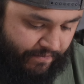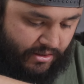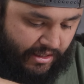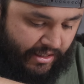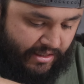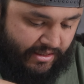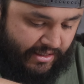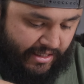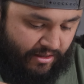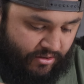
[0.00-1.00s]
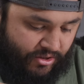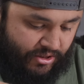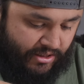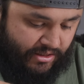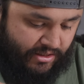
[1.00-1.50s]
Tighten it down
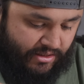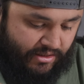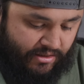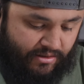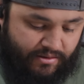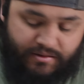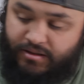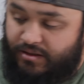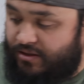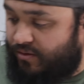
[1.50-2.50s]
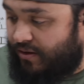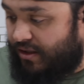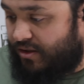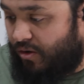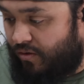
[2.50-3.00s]
just to where
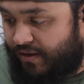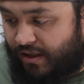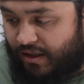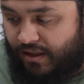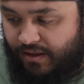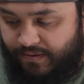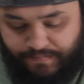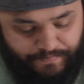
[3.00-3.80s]
it's holding on.